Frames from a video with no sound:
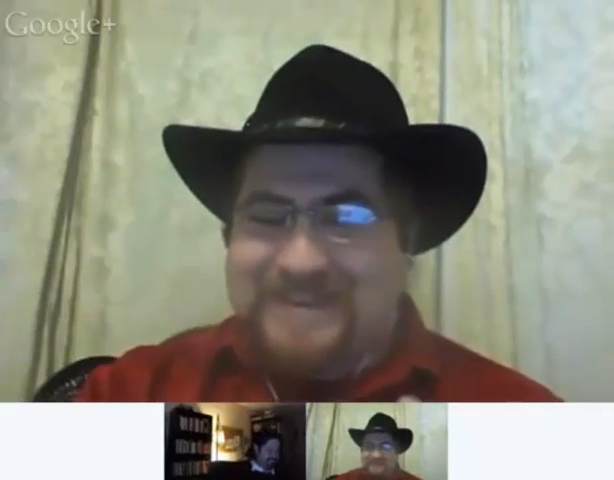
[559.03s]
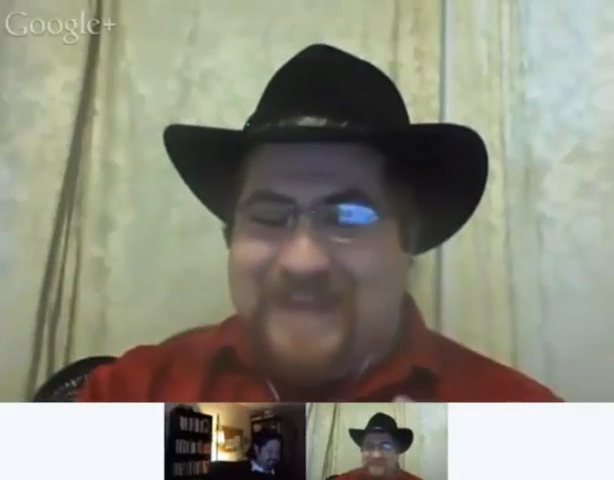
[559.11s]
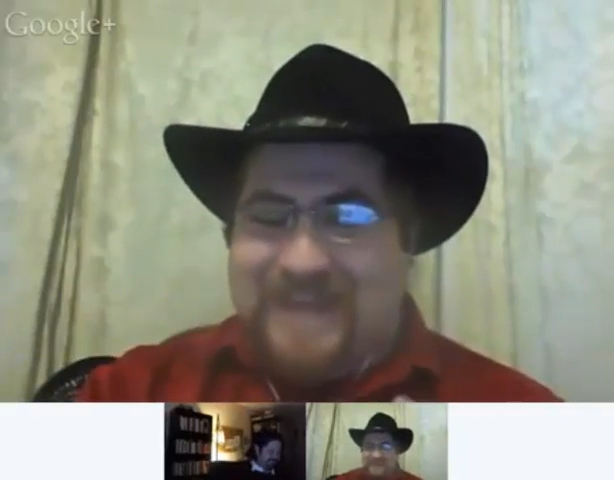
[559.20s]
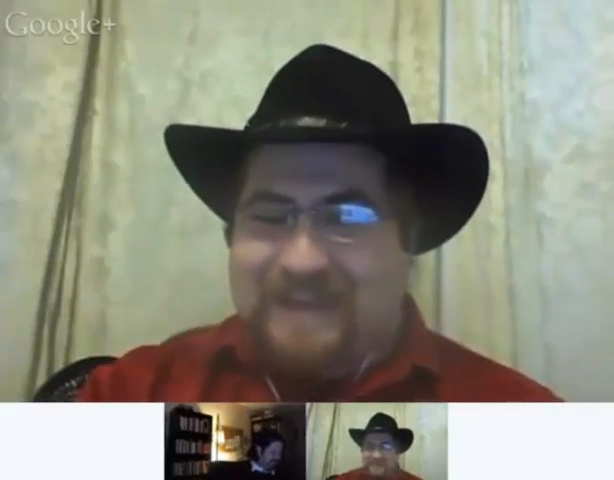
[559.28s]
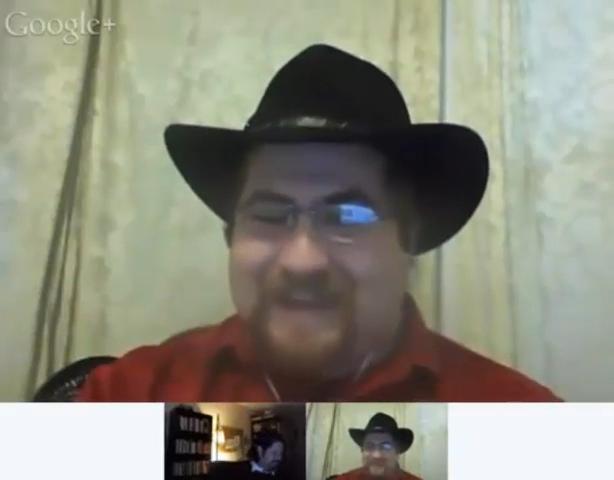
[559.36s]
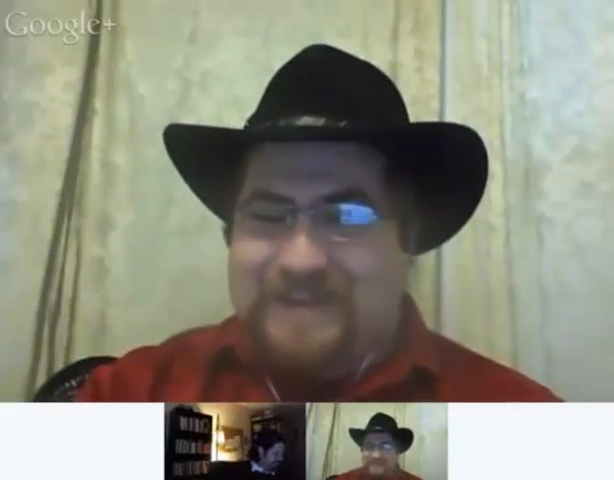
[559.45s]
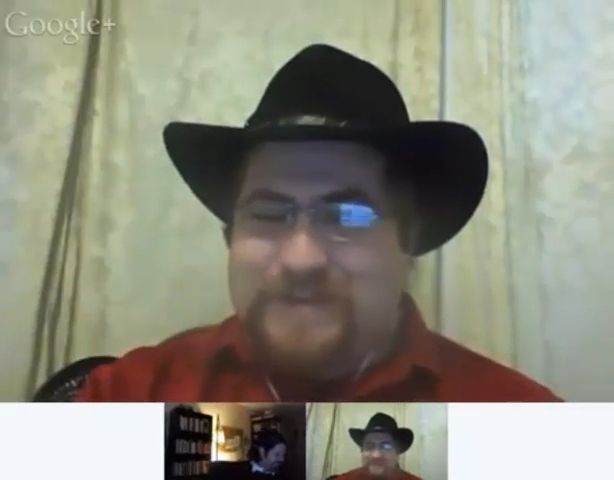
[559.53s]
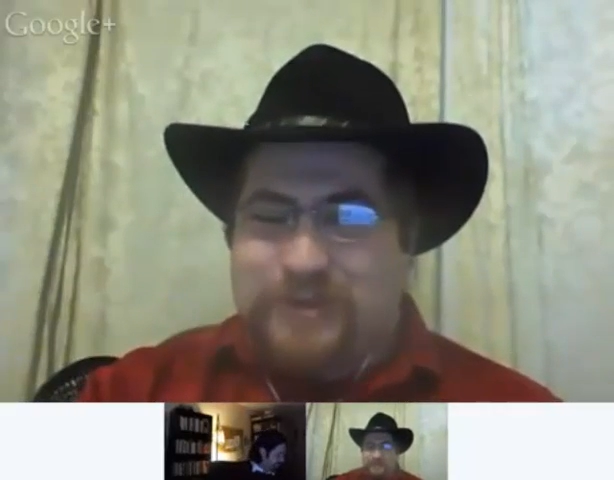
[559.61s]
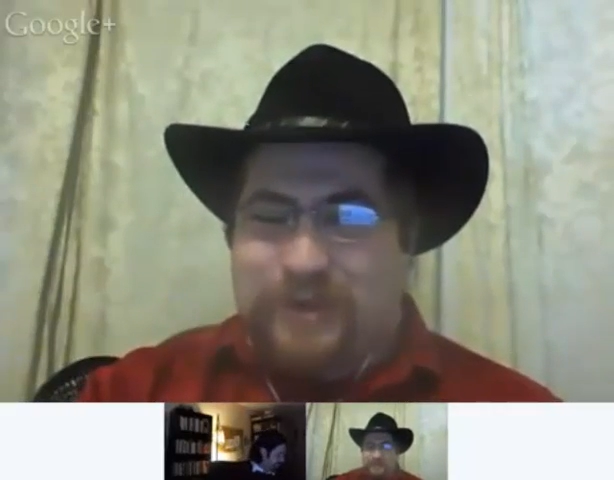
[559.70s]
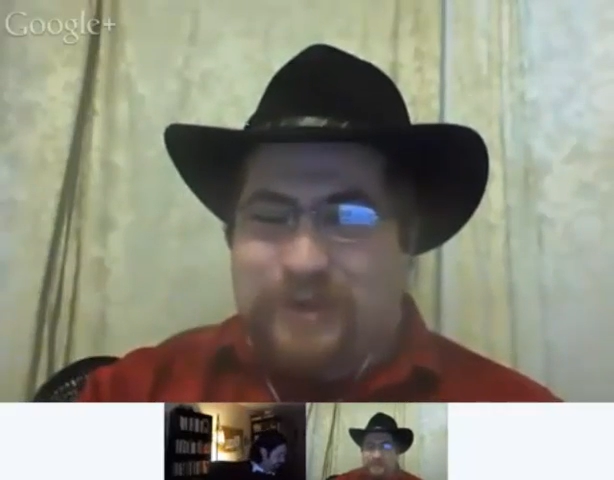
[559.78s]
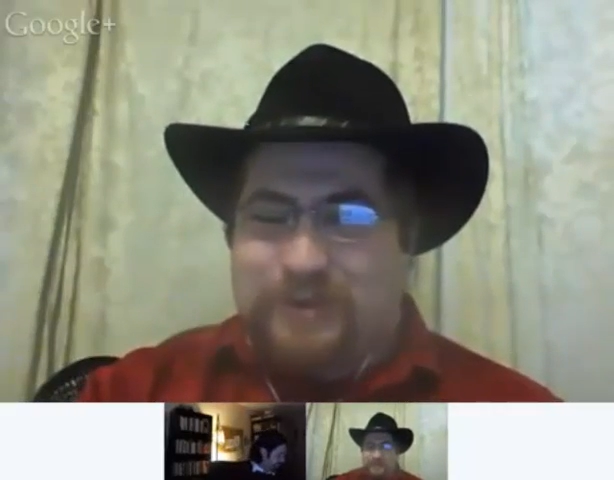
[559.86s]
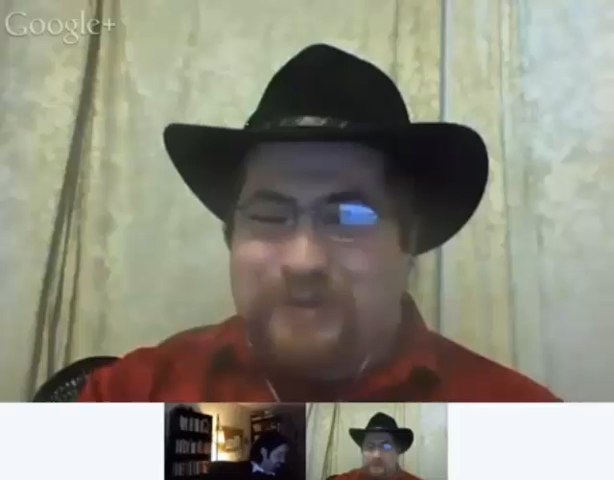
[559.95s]
Natalie
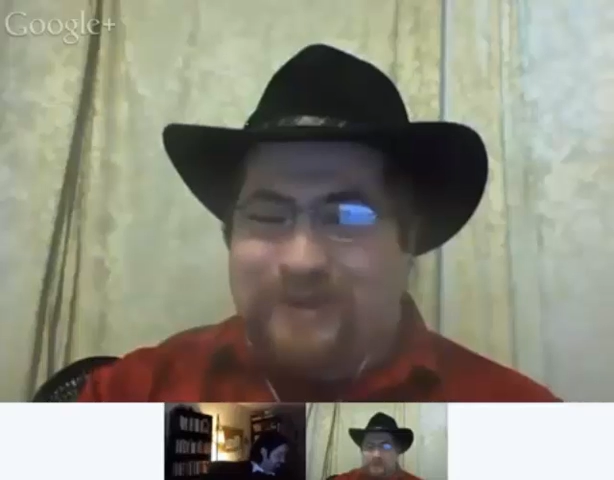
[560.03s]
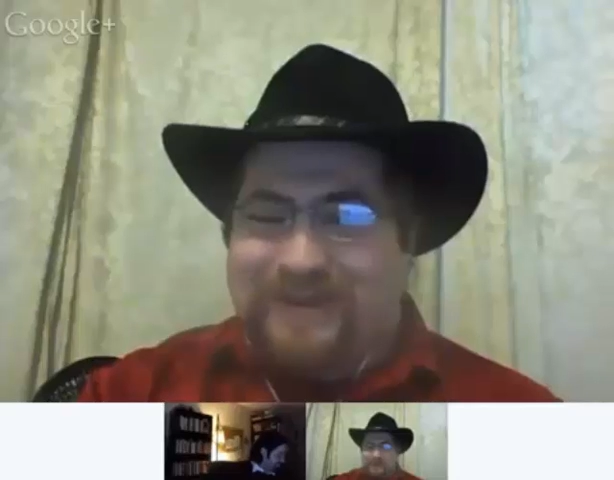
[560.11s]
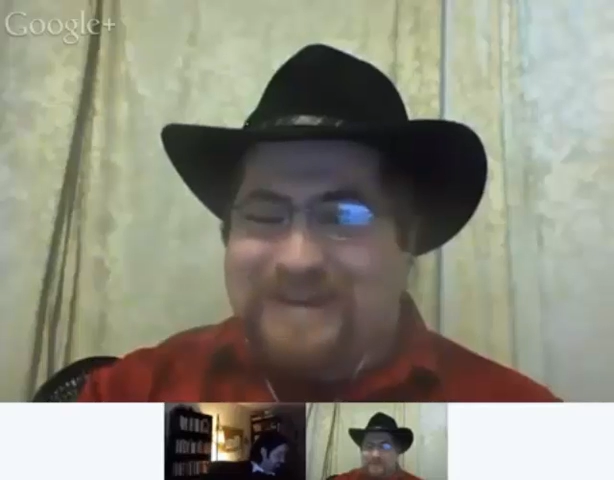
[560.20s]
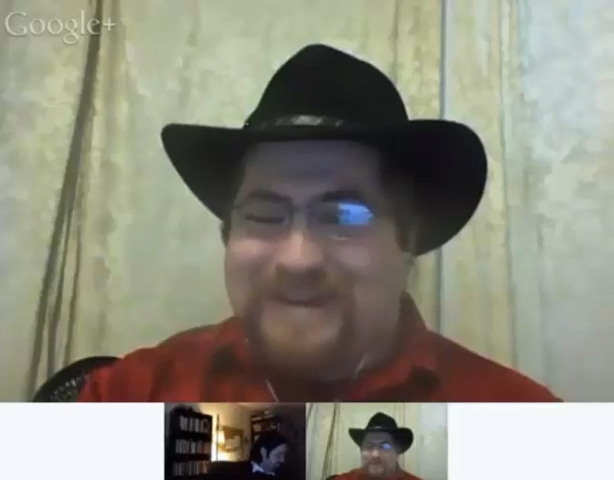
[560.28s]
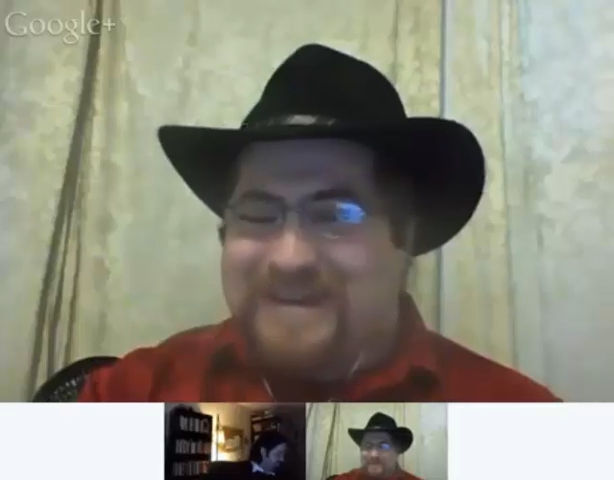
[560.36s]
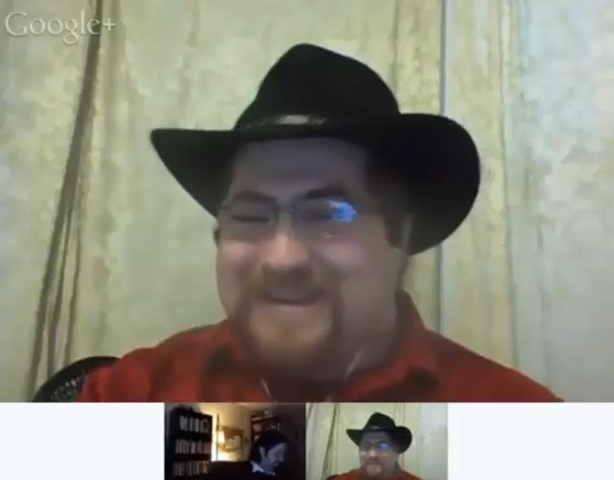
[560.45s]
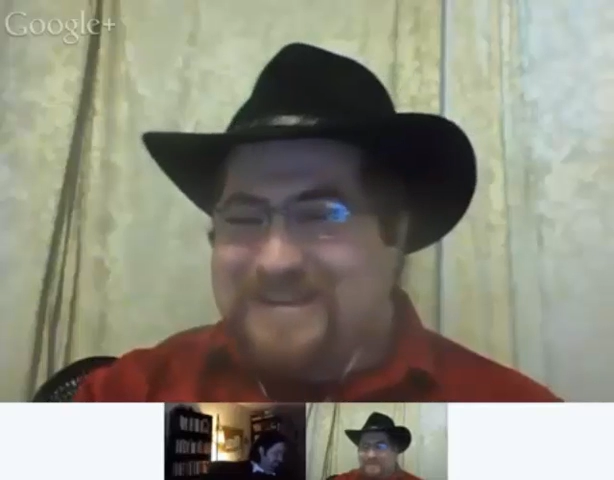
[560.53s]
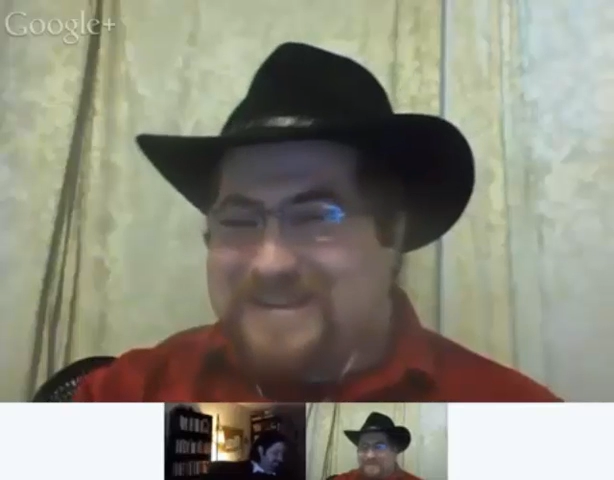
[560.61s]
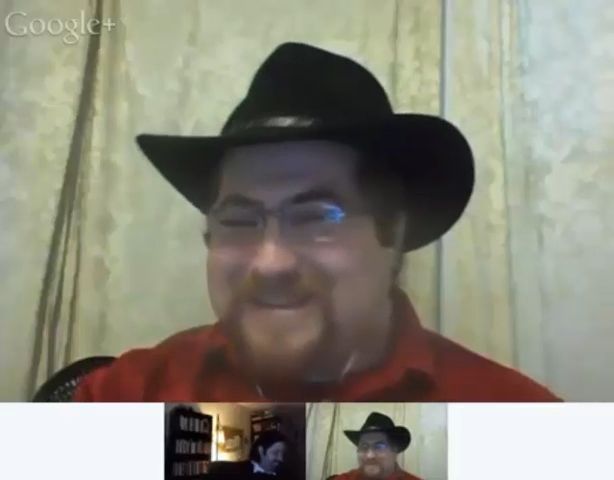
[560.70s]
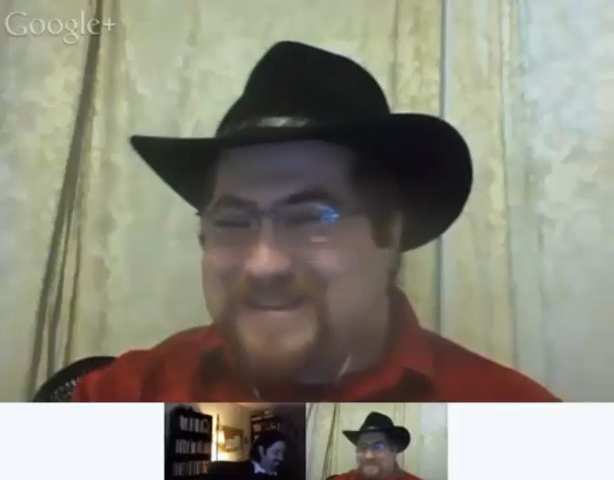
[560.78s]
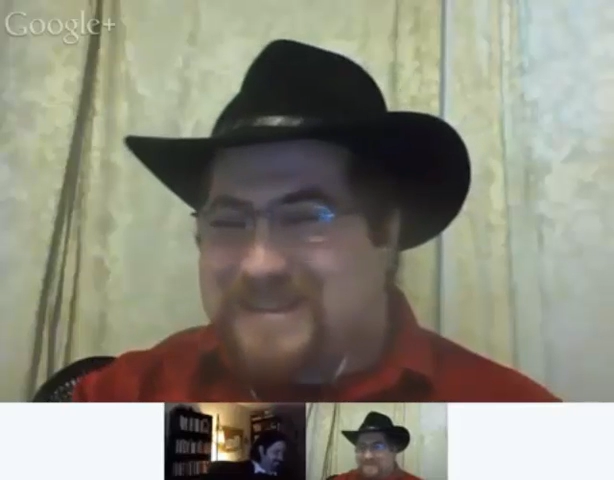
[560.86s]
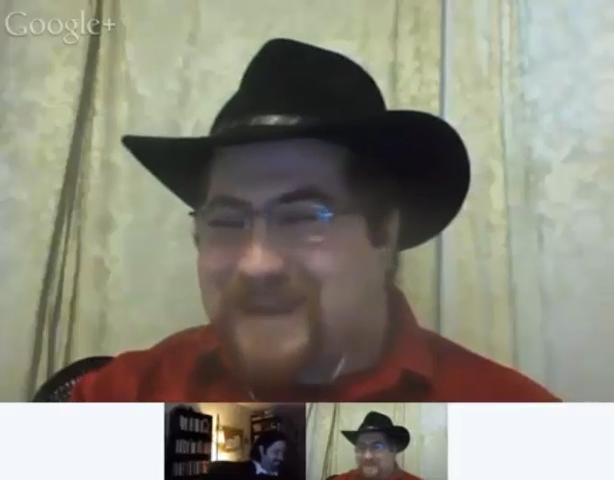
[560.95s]
Dormer
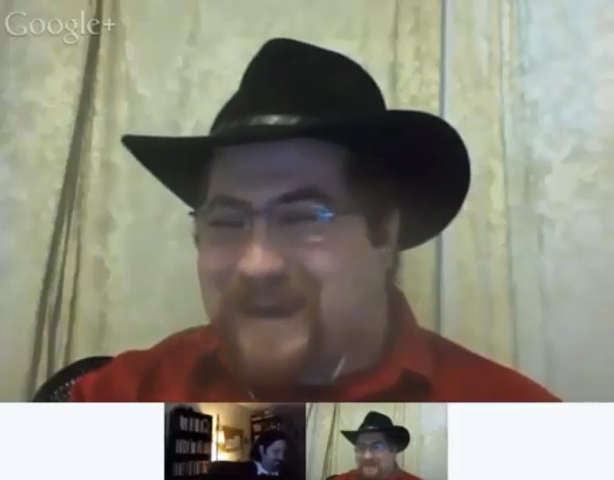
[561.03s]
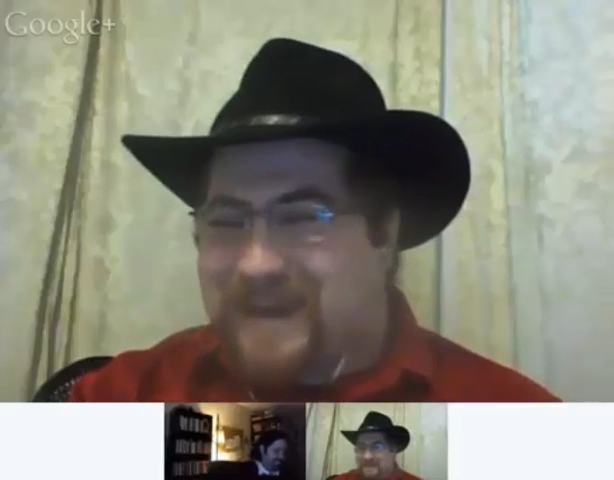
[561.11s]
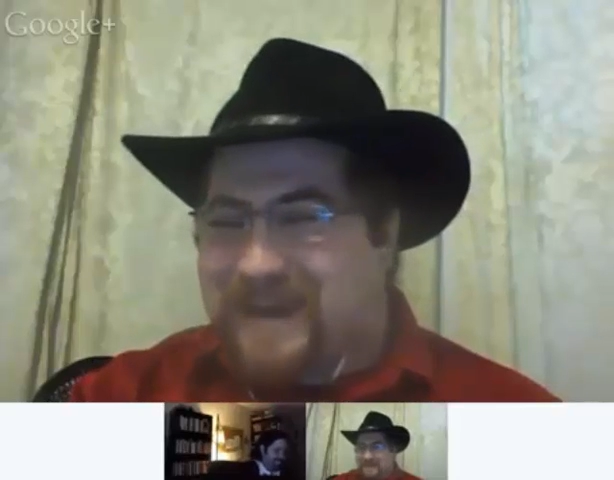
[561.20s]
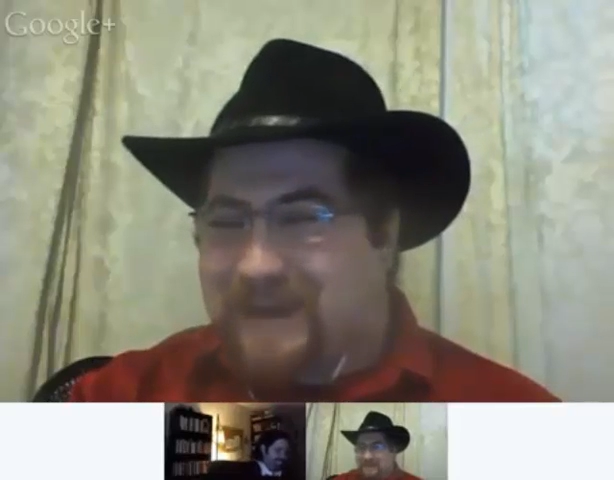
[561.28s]
is